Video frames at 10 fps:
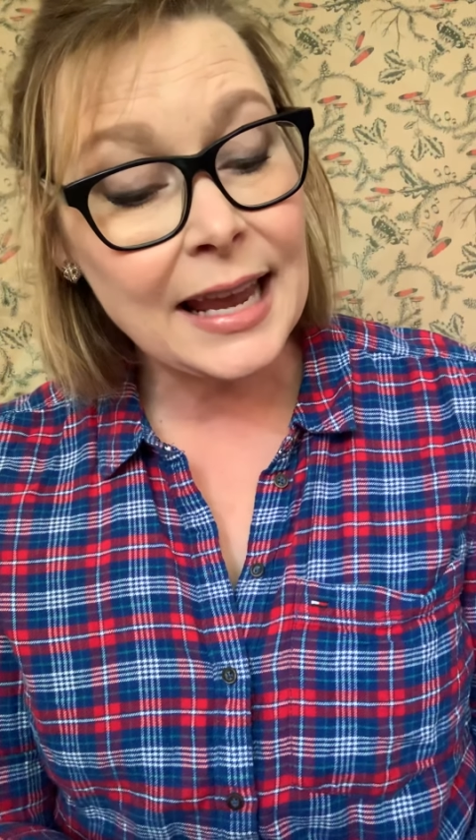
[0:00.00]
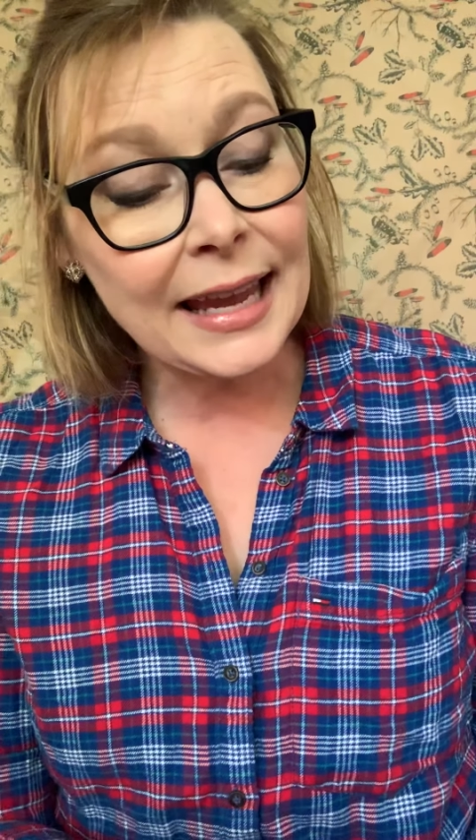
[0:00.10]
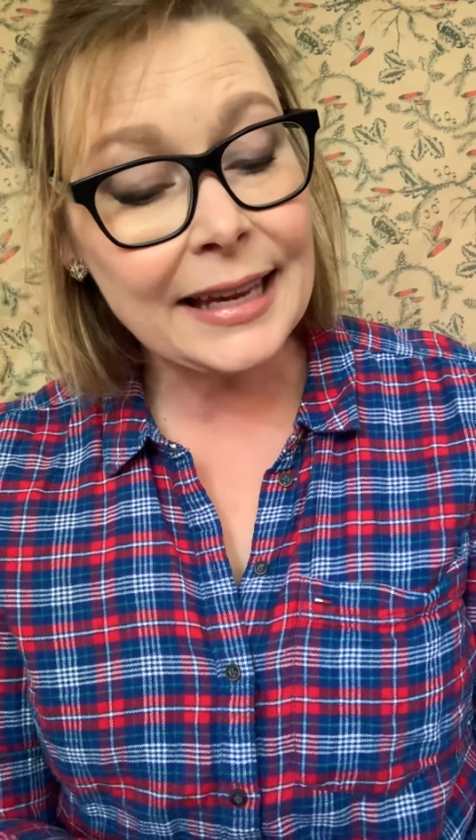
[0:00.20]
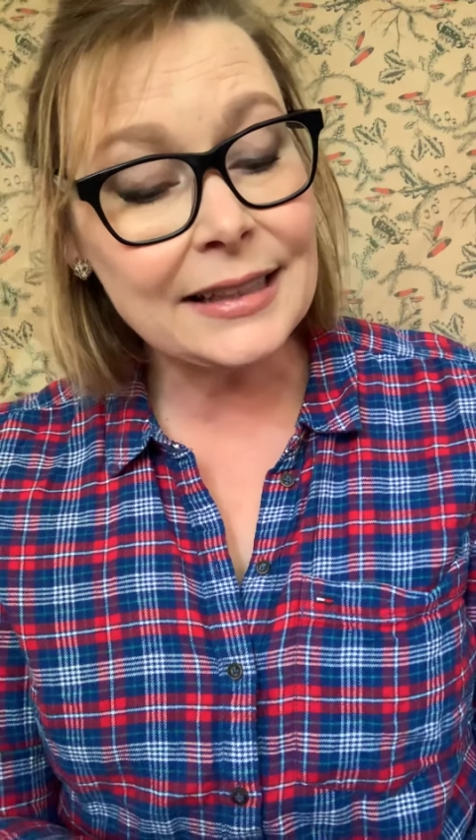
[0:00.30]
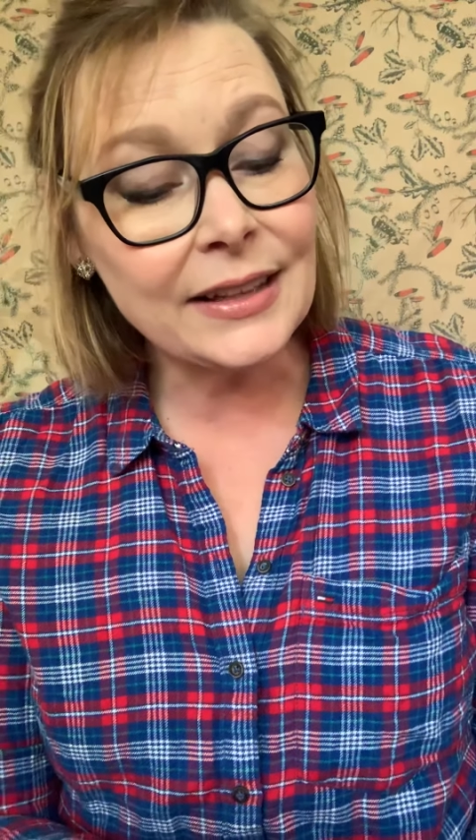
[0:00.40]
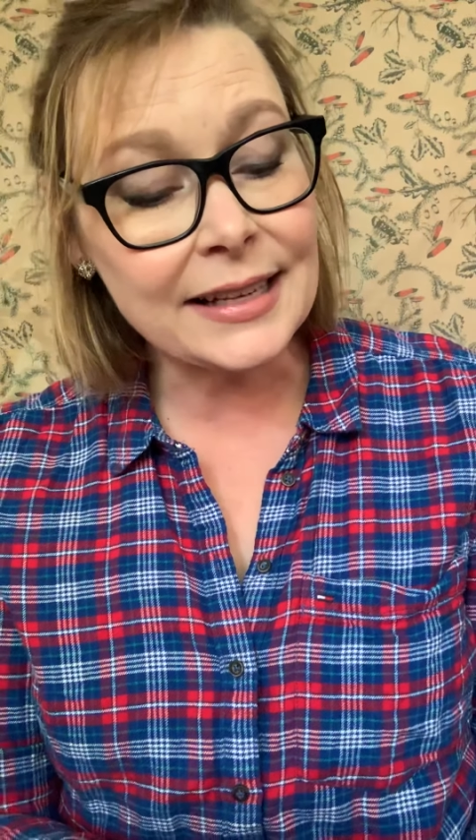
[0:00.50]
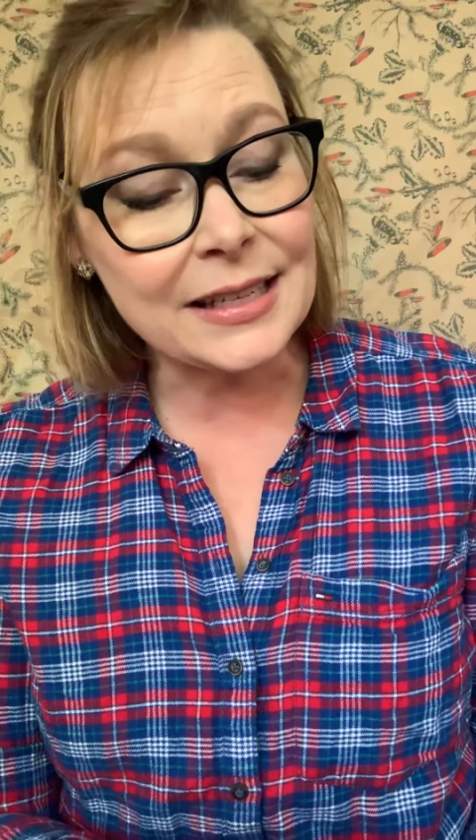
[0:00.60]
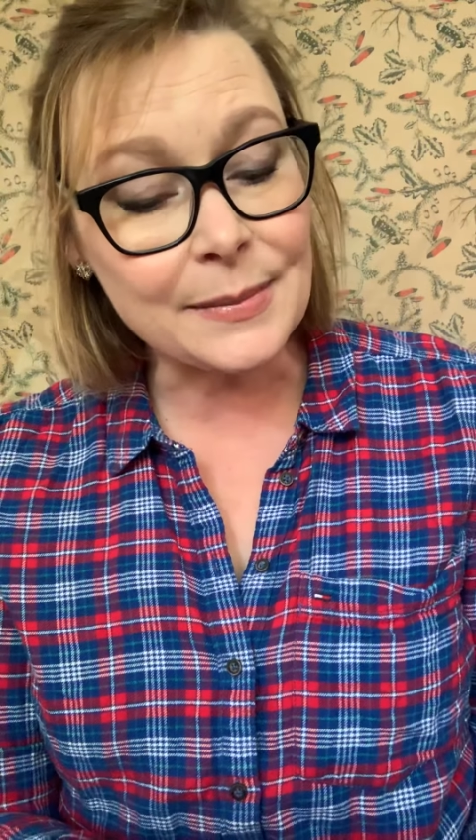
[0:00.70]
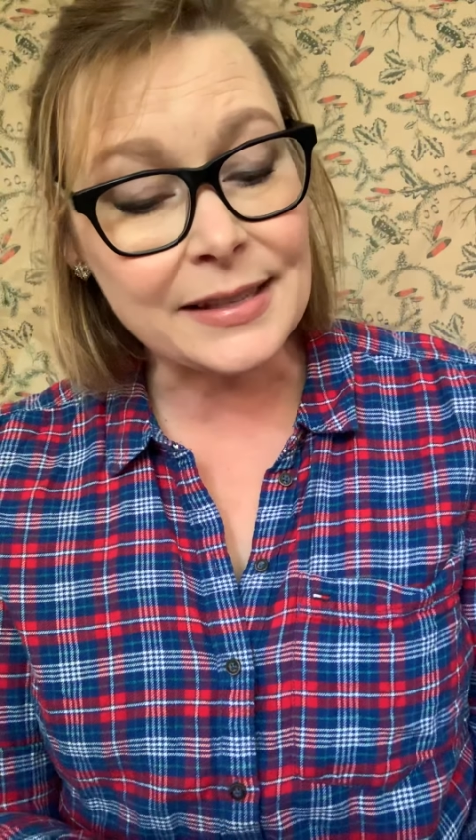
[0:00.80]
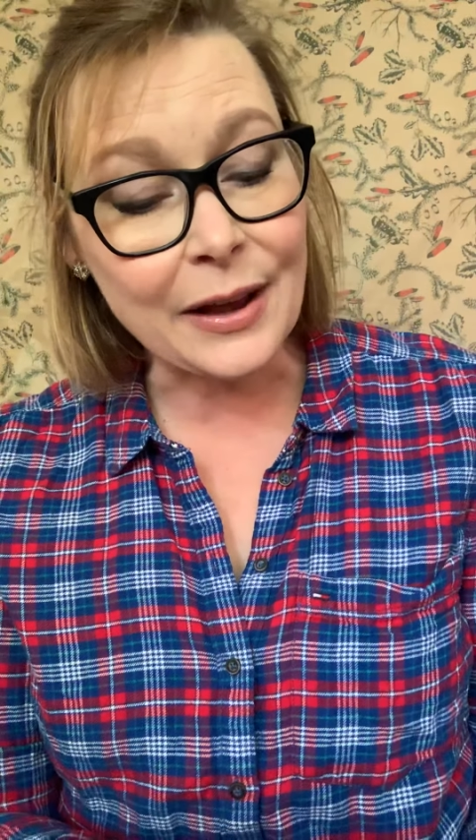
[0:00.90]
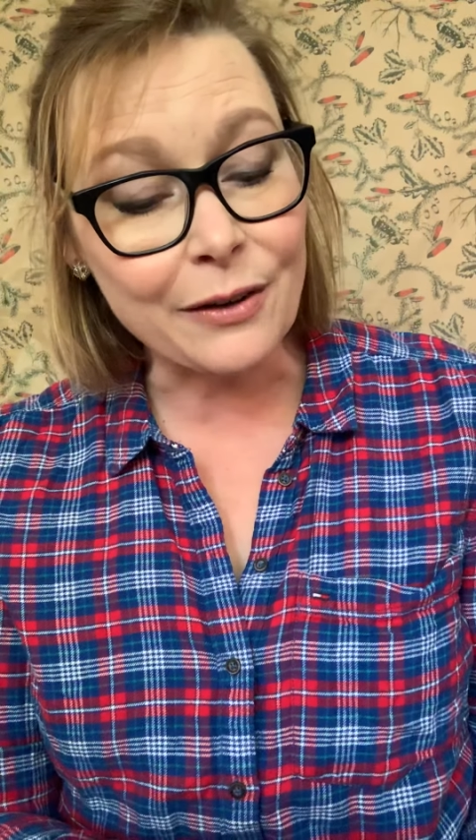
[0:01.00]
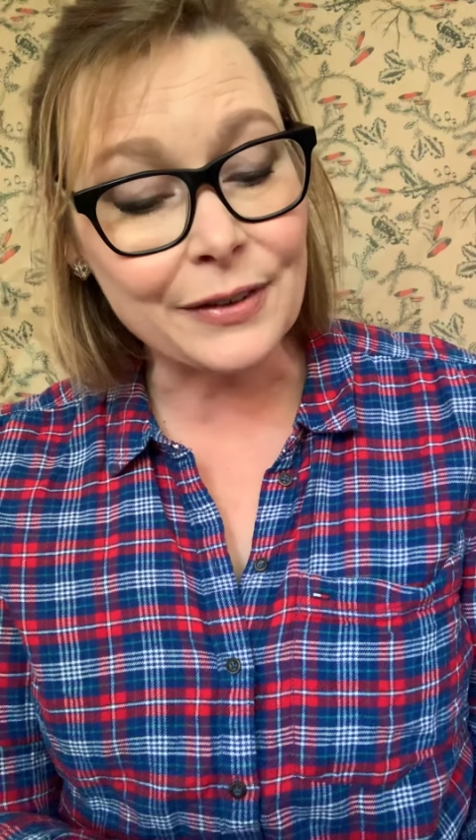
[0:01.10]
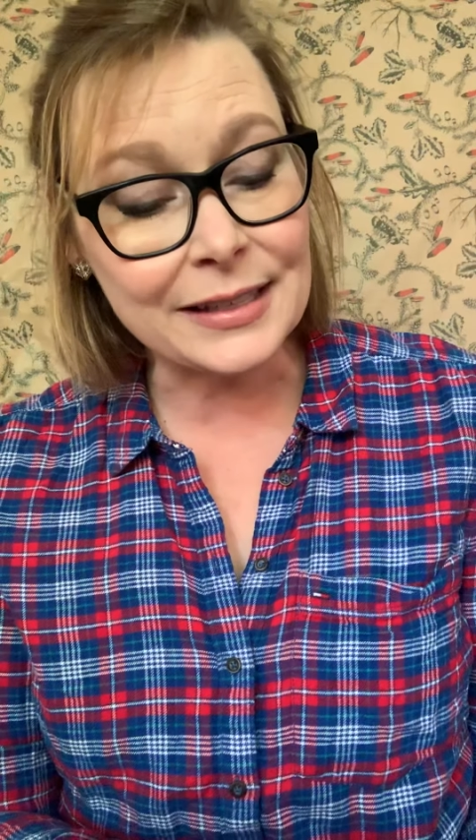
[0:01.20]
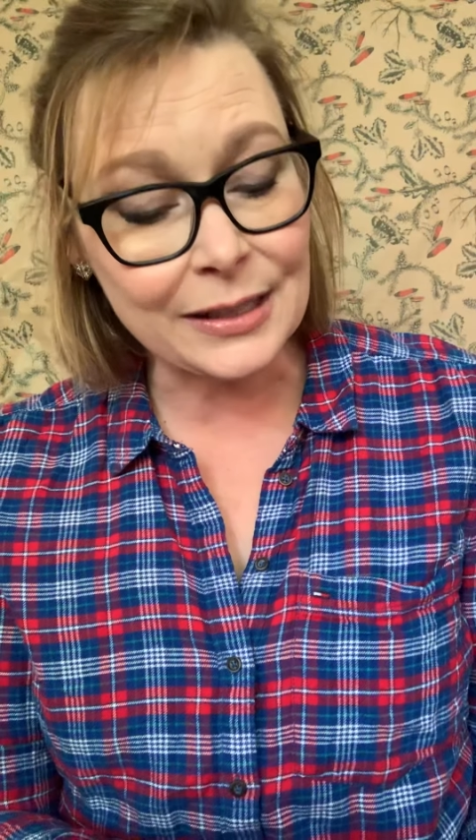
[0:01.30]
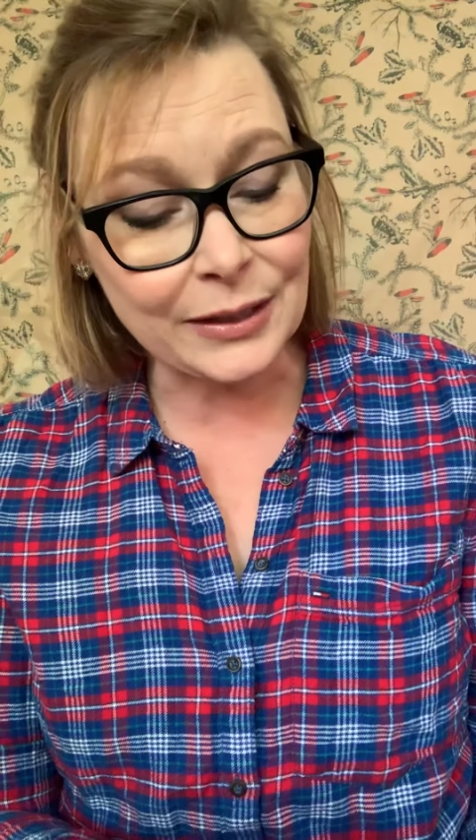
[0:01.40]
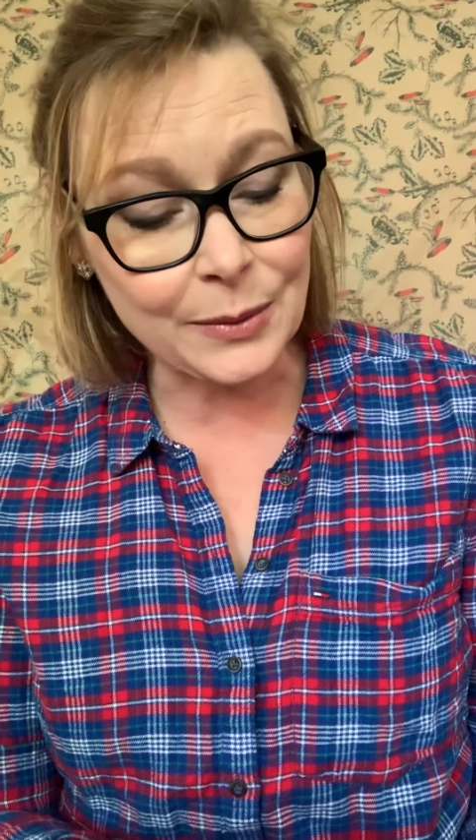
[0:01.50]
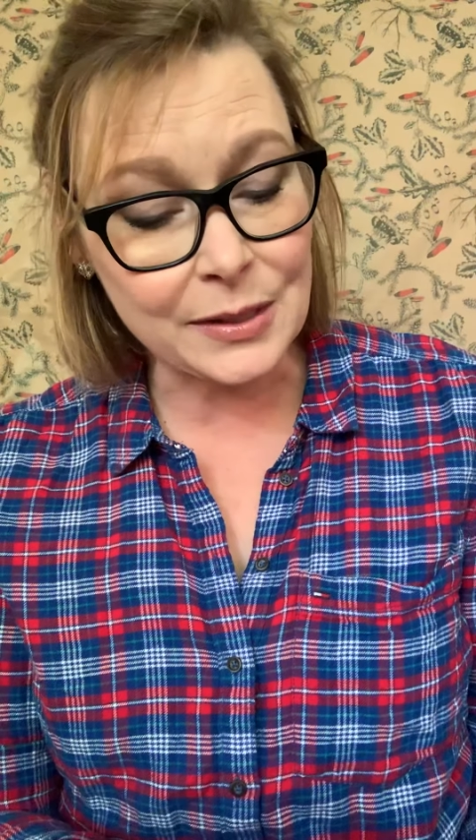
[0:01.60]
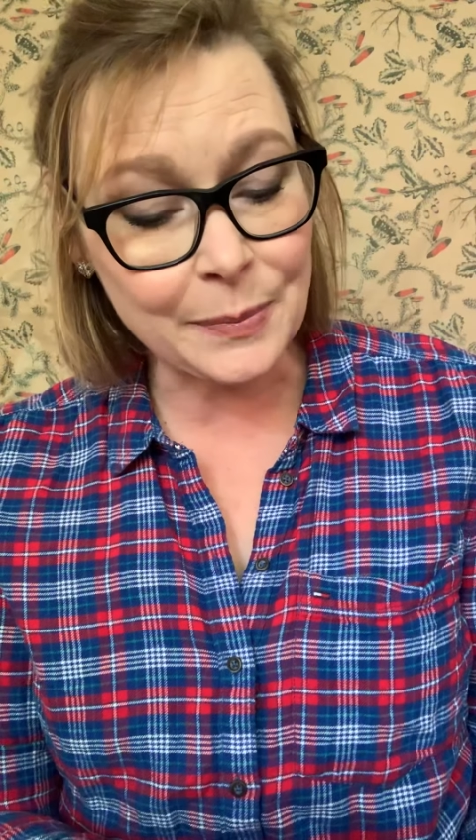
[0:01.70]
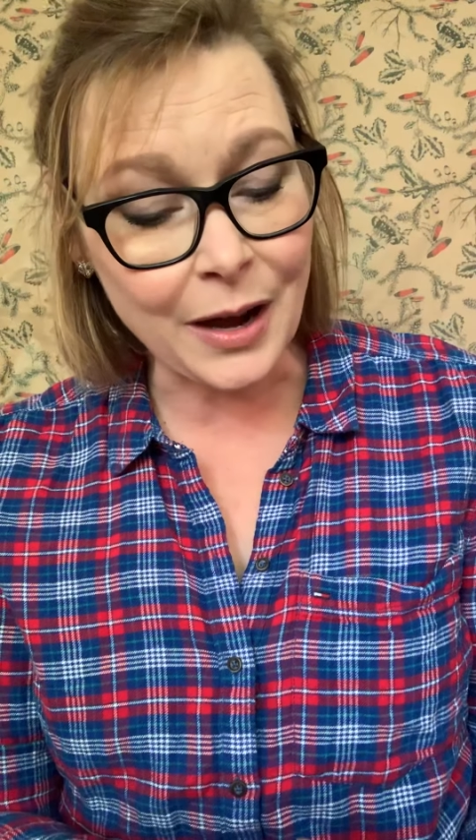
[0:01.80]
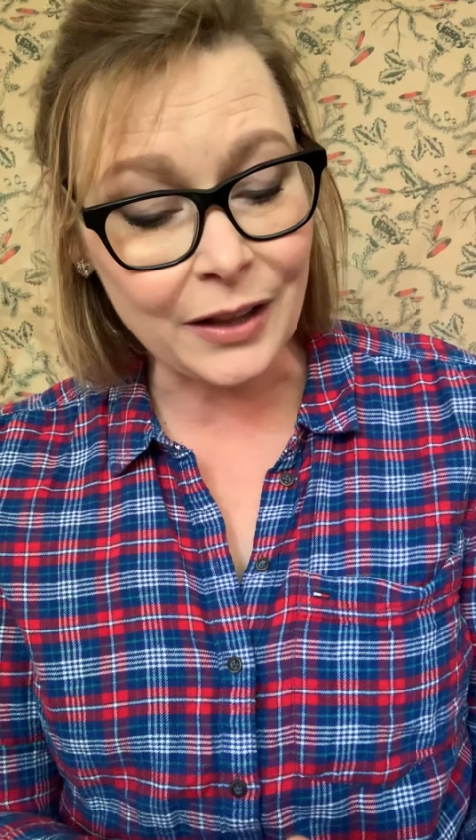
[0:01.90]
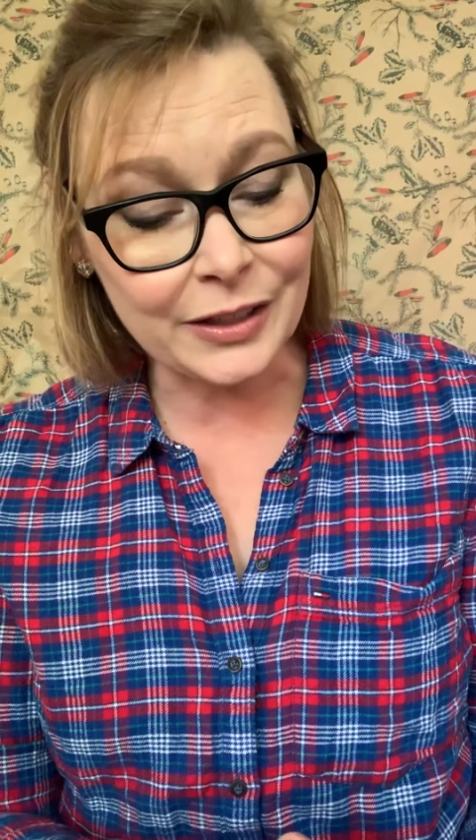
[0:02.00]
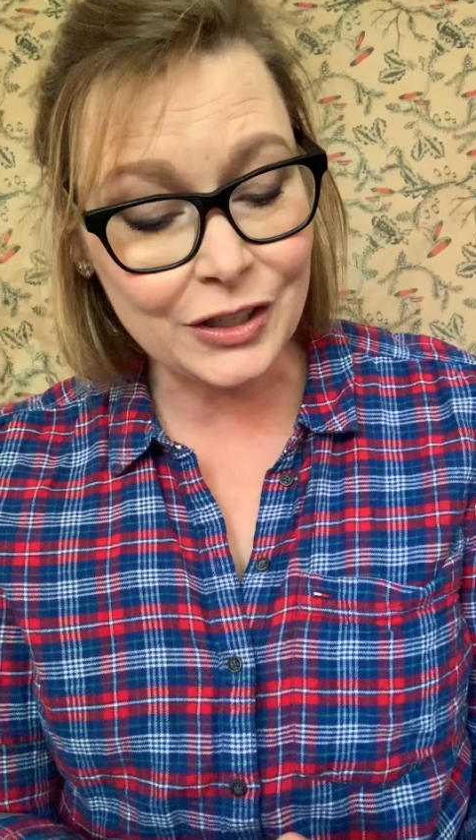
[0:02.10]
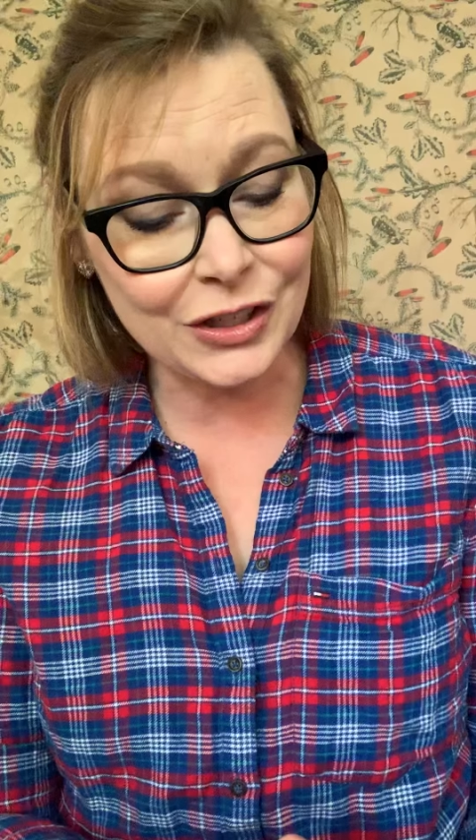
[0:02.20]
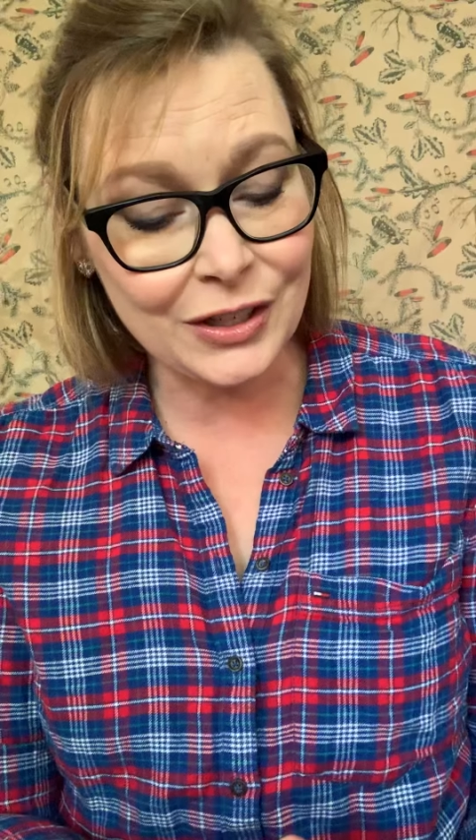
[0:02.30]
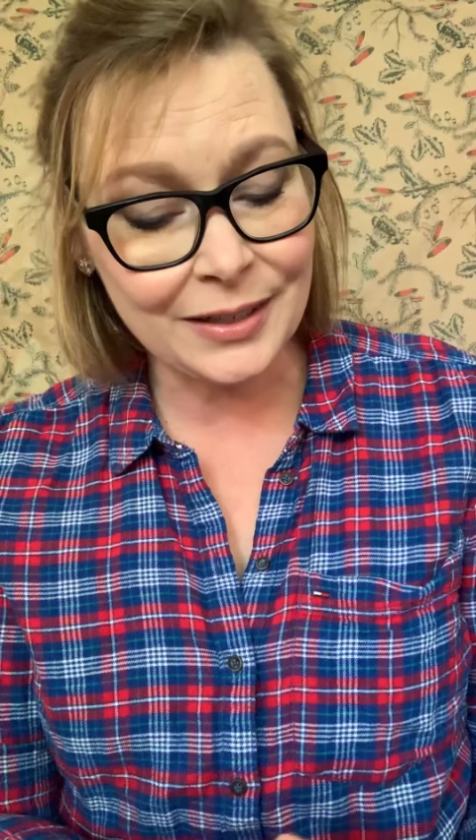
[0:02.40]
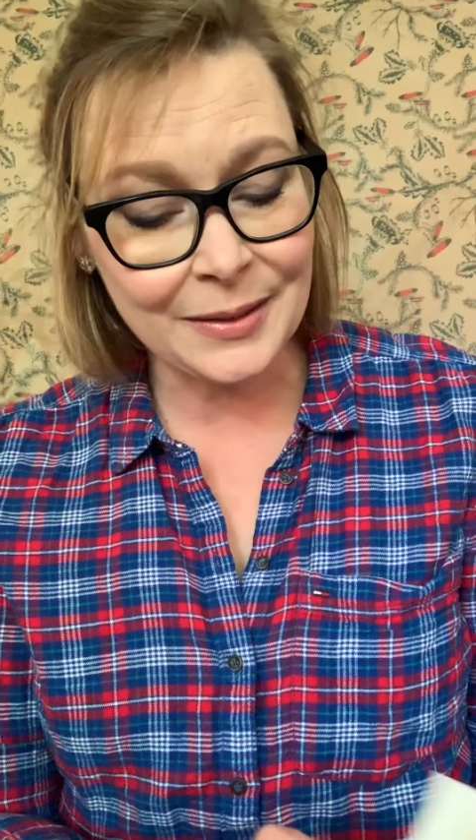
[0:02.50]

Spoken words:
He licked himself until he was polished.